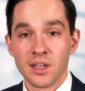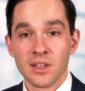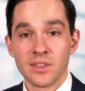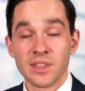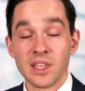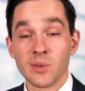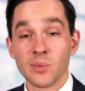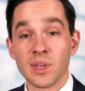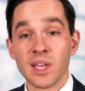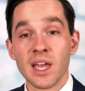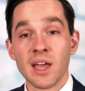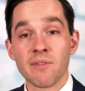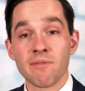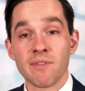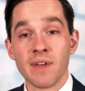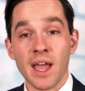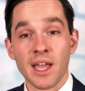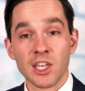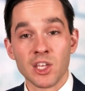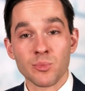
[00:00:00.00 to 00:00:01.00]
Then we have
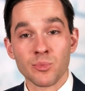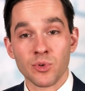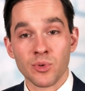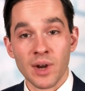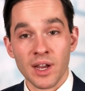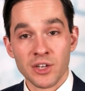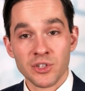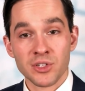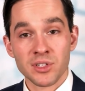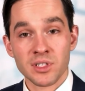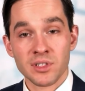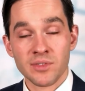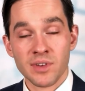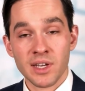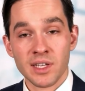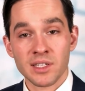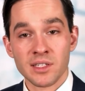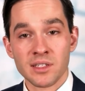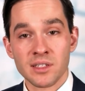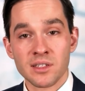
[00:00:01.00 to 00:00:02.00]
vacuum erection
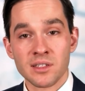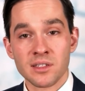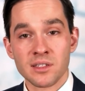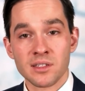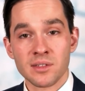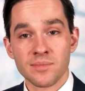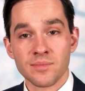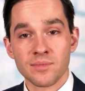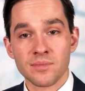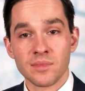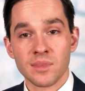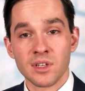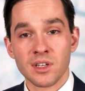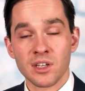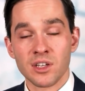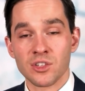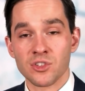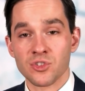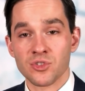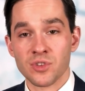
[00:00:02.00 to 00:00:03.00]
devices,
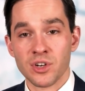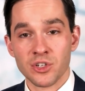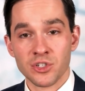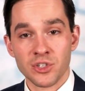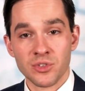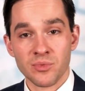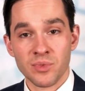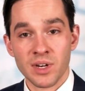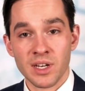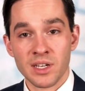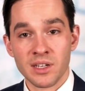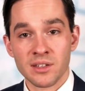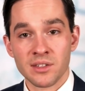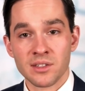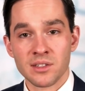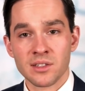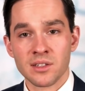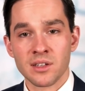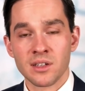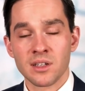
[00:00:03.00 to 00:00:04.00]
constriction
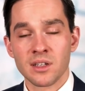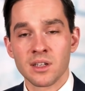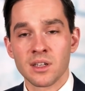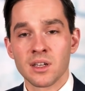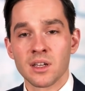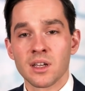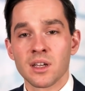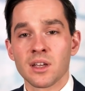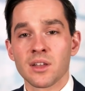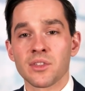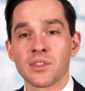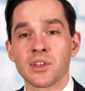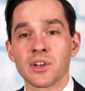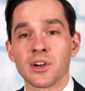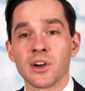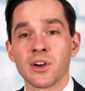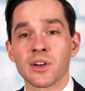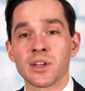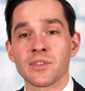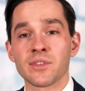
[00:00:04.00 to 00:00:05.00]
rings.
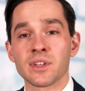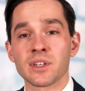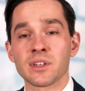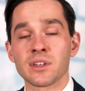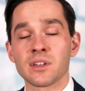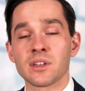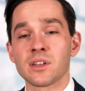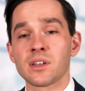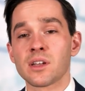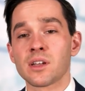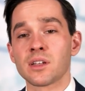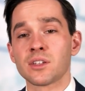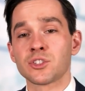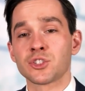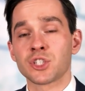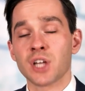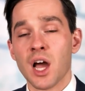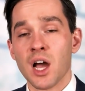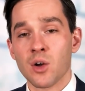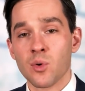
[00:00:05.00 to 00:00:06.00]
There are even
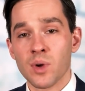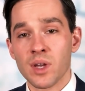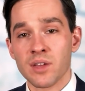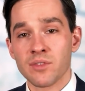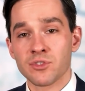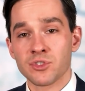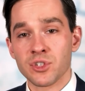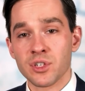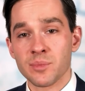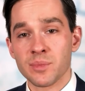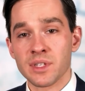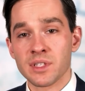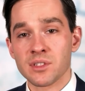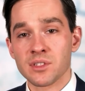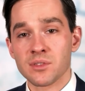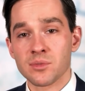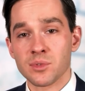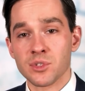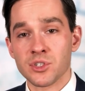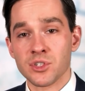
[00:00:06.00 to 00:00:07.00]
shockwave
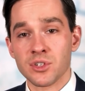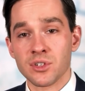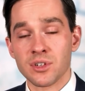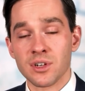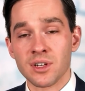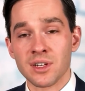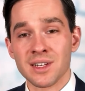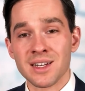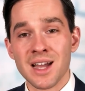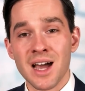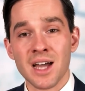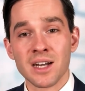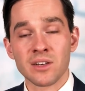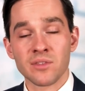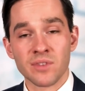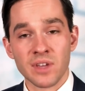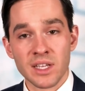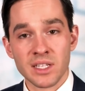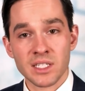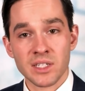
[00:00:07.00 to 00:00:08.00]
treatments, which are a
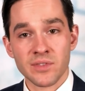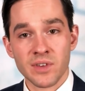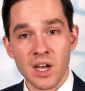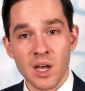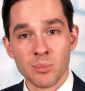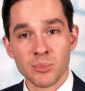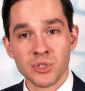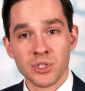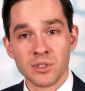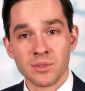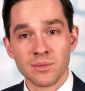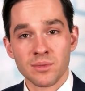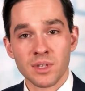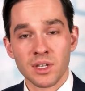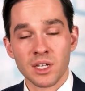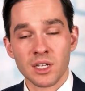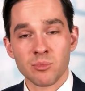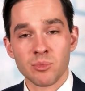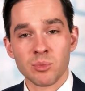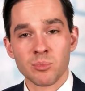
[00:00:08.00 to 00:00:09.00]
non-invasive option
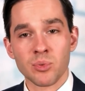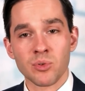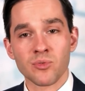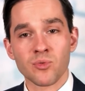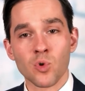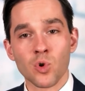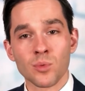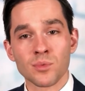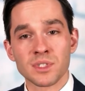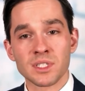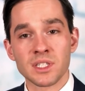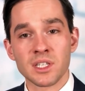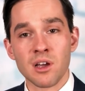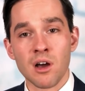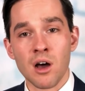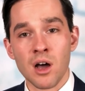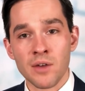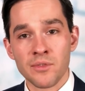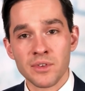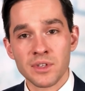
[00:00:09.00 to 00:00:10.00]
that can be performed in the
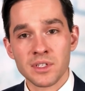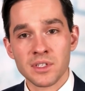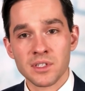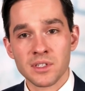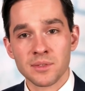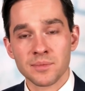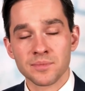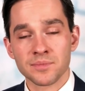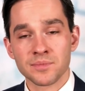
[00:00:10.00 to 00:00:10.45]
office.